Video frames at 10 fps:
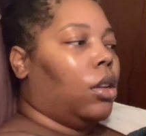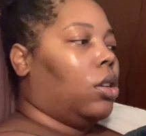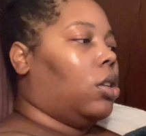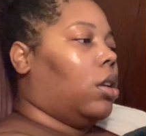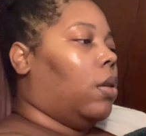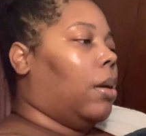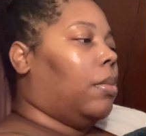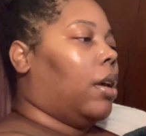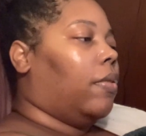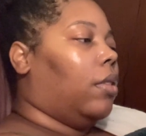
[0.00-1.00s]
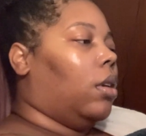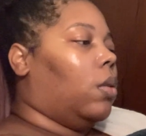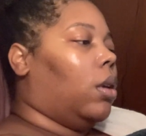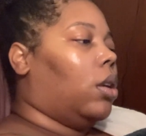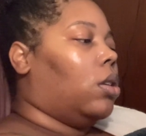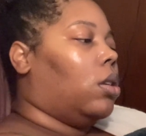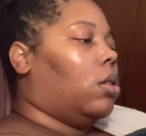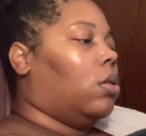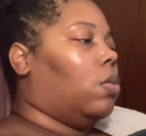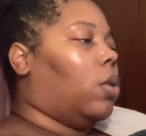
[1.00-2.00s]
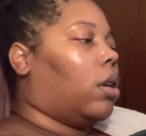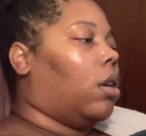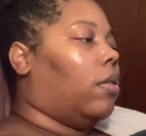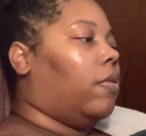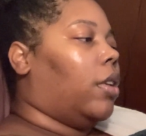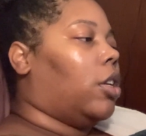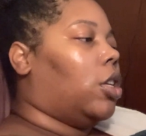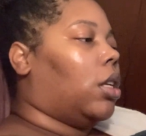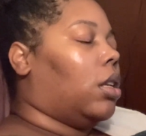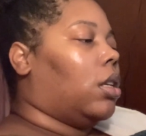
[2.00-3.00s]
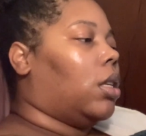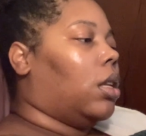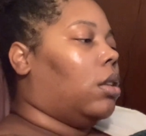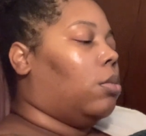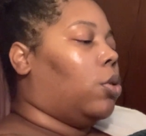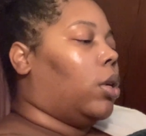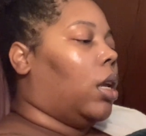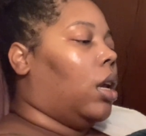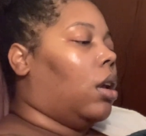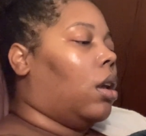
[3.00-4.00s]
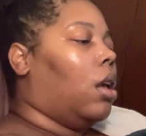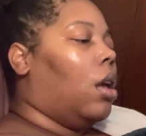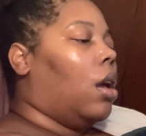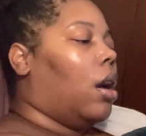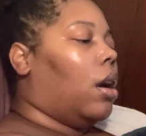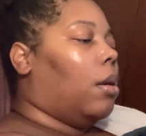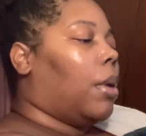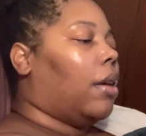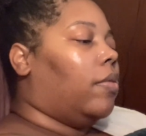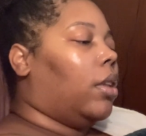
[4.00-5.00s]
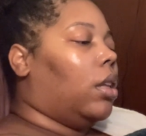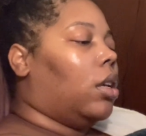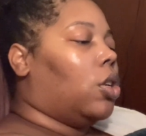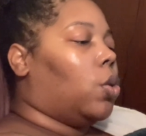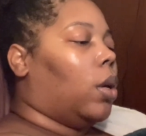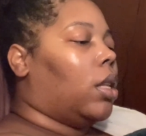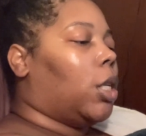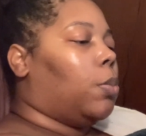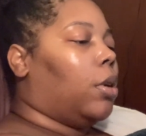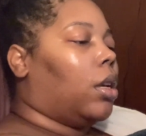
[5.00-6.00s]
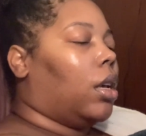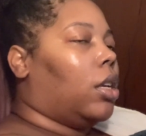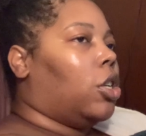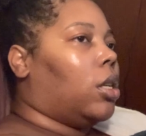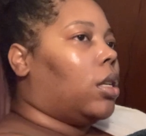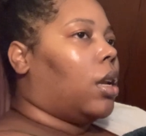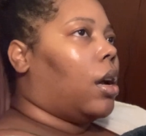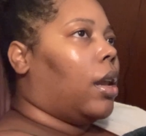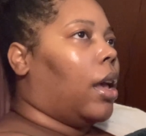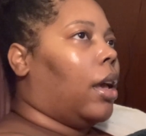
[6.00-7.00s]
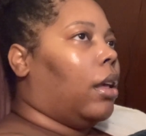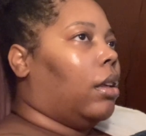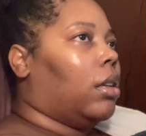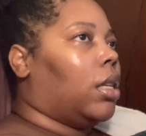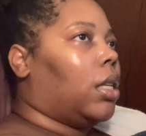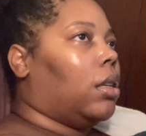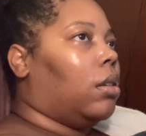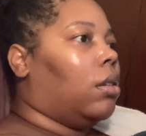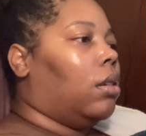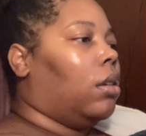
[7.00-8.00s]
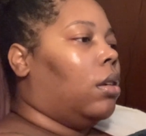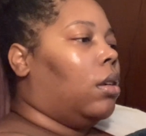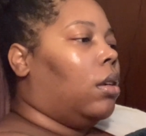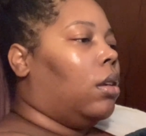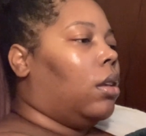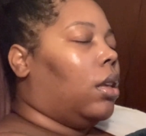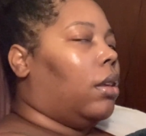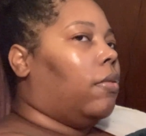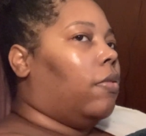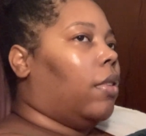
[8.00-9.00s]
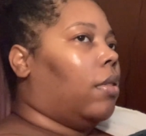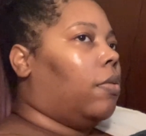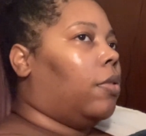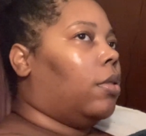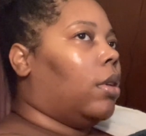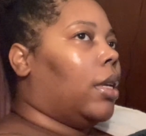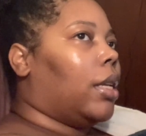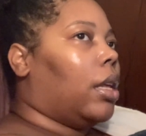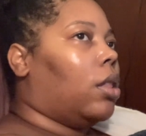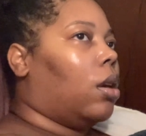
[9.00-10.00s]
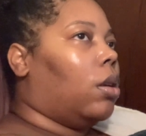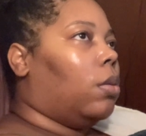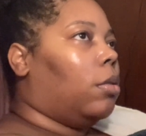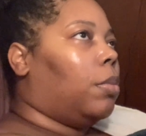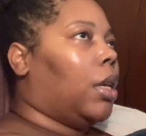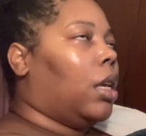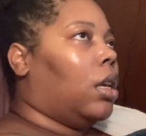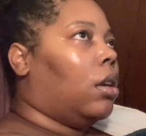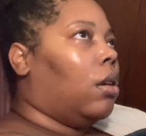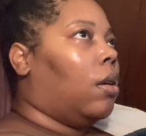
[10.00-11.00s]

so I'm definitely going to work on finishing this in the morning. I really enjoy this book. It's just not as eventful as I thought it would be.